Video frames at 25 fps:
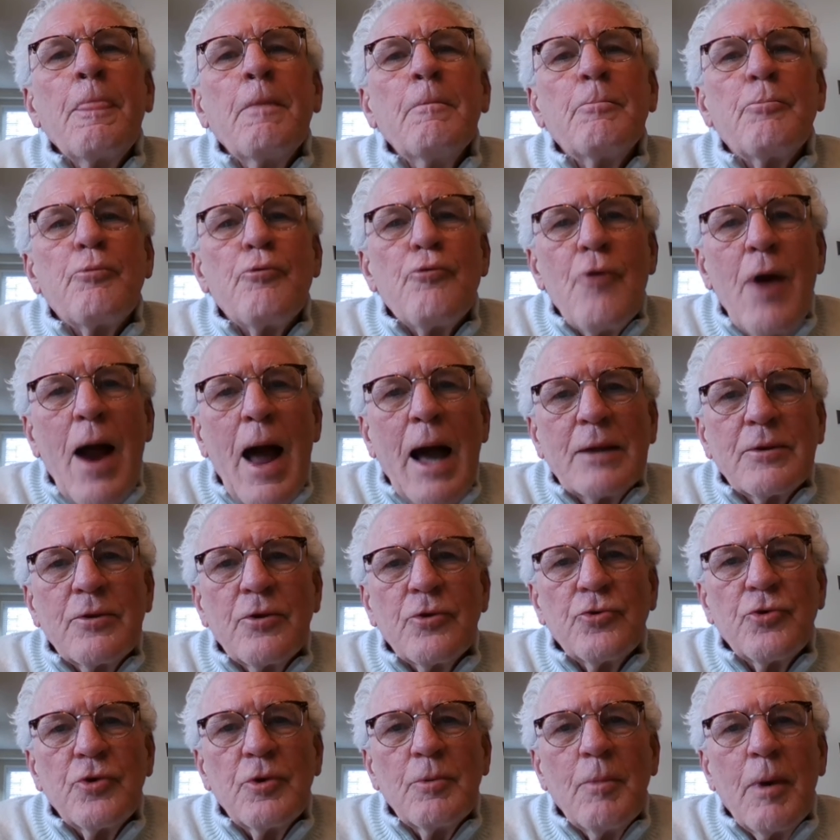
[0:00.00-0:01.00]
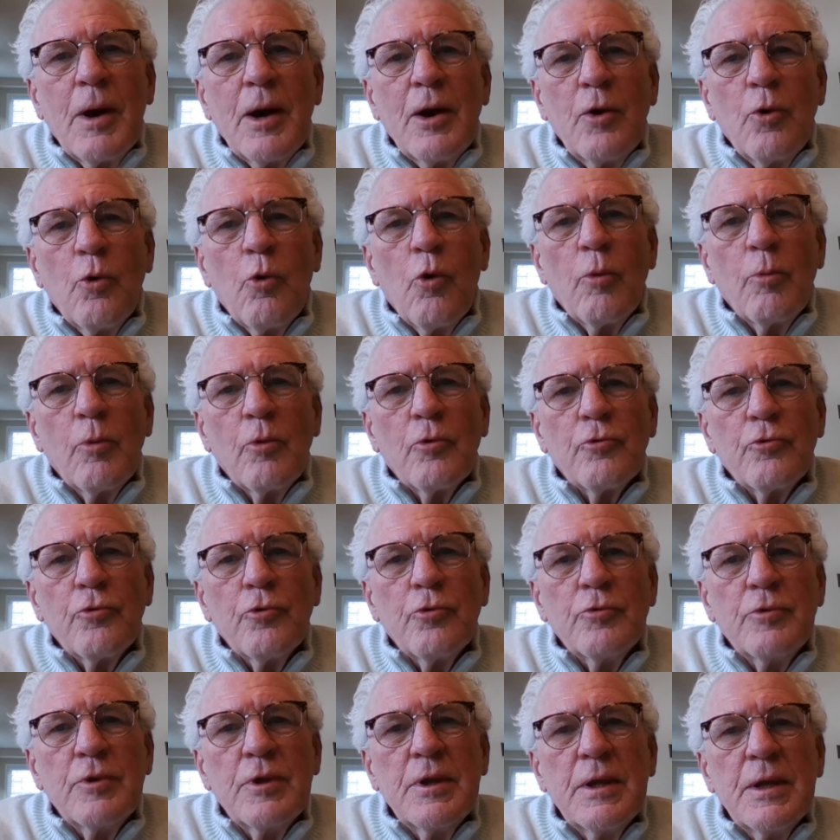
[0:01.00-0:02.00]
practice in my normal
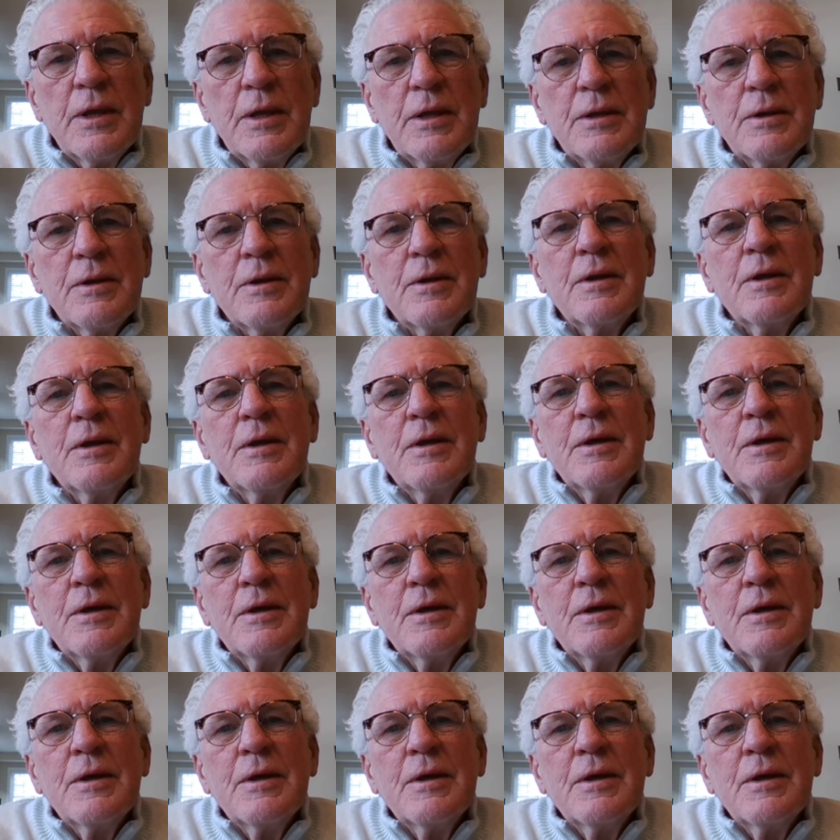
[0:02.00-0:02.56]
routine